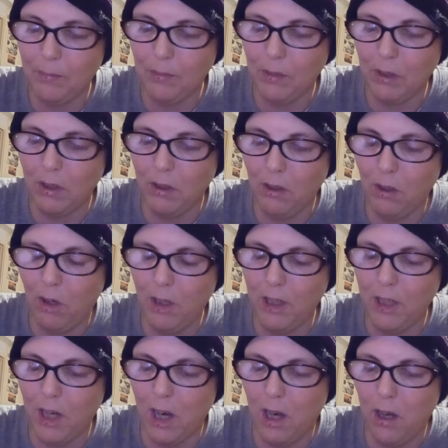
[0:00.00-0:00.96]

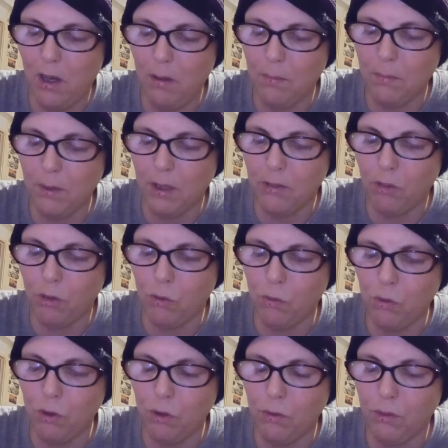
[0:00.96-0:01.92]
Line that up. There's
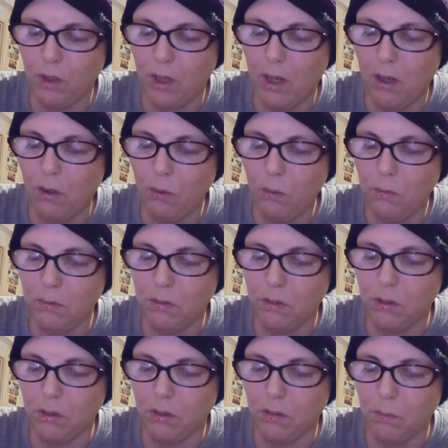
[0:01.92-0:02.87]
grooves out.
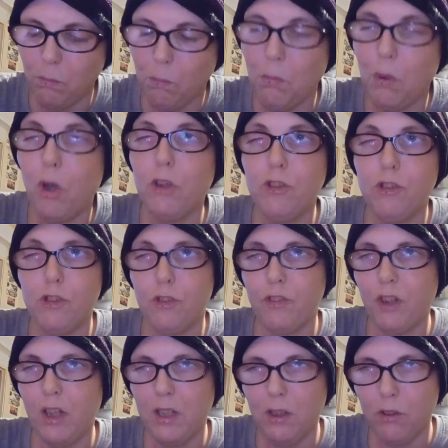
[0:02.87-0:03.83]
Mind your
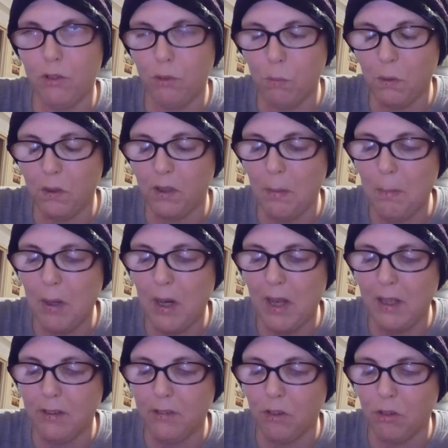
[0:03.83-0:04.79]
fingers with the
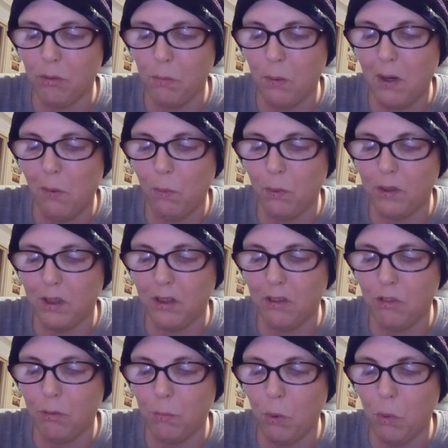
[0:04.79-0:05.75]
blades as well with
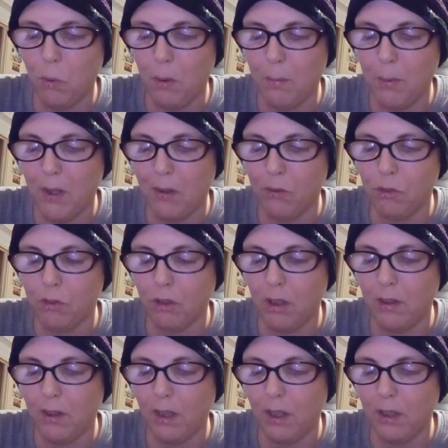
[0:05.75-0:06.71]
these smaller pills, I
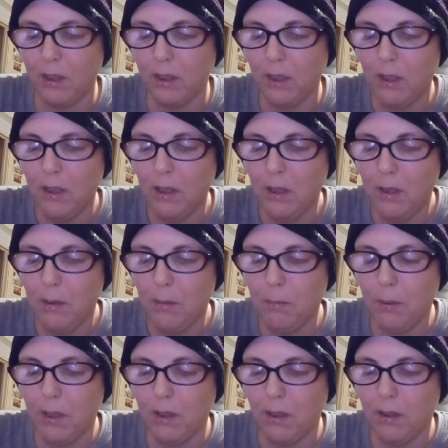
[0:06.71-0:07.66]
think,
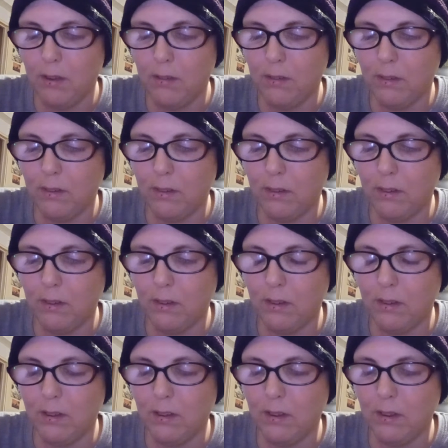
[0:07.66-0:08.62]
because
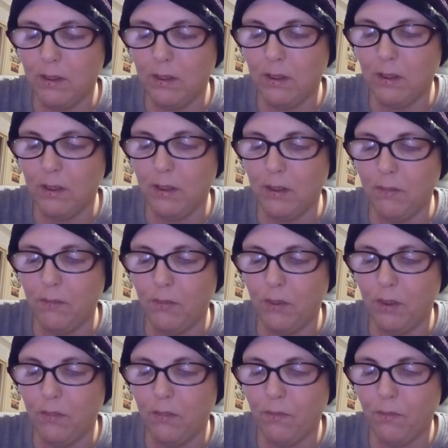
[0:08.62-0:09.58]
if
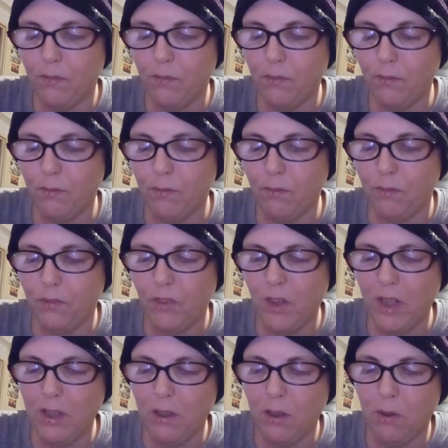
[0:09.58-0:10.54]
you
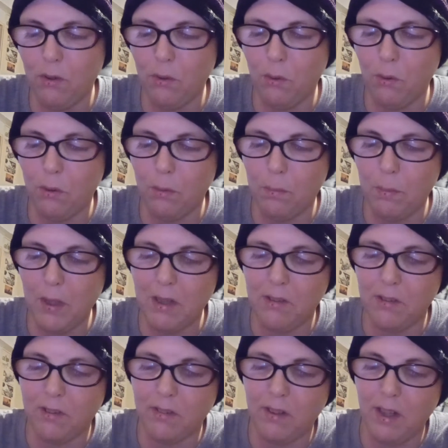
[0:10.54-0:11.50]
finger or a bit of
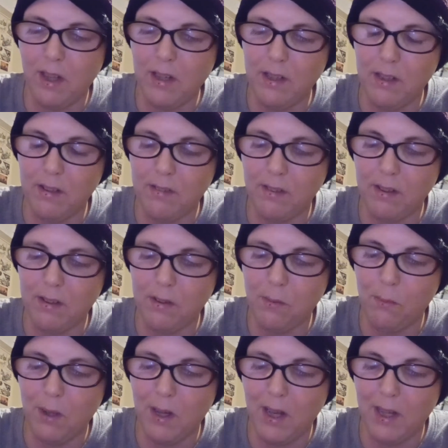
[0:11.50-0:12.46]
skin is in the
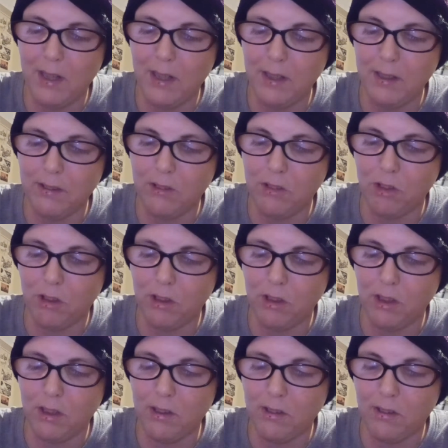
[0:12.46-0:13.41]
way,
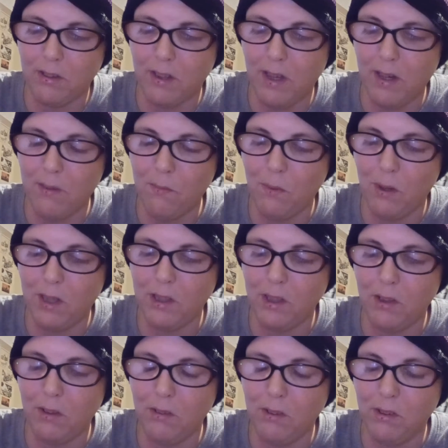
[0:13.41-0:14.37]
chunky skin, when you